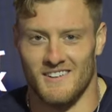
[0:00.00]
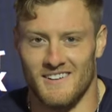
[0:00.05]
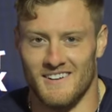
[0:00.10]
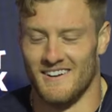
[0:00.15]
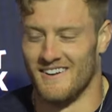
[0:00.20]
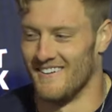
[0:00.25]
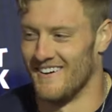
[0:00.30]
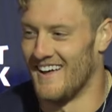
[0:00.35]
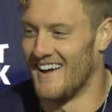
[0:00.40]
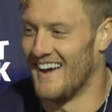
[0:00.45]

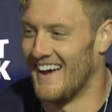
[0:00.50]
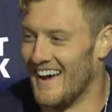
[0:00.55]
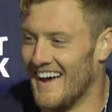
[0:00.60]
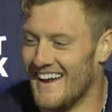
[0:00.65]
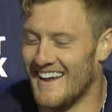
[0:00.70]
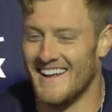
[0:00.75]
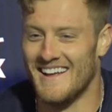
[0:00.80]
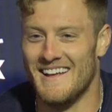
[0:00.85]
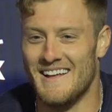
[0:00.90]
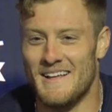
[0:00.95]
know, not,
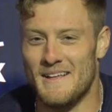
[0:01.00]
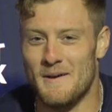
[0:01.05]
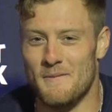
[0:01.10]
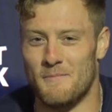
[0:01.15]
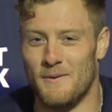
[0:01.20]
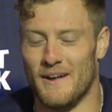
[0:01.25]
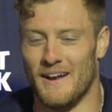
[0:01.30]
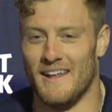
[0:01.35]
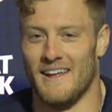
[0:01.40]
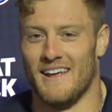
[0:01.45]

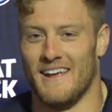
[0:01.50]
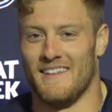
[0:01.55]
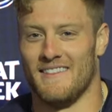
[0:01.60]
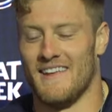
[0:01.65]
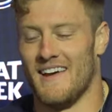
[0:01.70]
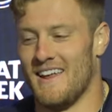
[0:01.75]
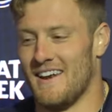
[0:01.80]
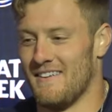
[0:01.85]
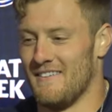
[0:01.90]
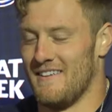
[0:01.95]
but and
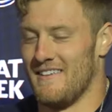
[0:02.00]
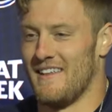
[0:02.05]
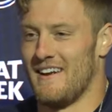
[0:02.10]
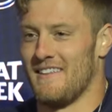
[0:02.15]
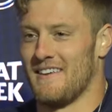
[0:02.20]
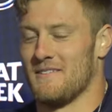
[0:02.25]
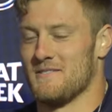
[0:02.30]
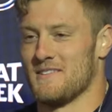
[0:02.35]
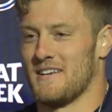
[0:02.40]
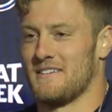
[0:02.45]
then and then I
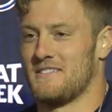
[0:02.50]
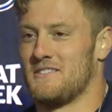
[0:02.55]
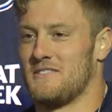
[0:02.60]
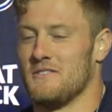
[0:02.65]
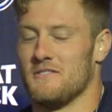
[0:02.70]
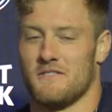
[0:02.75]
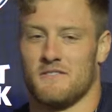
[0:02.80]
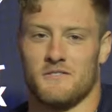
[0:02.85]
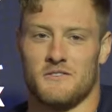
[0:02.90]
think it was like two,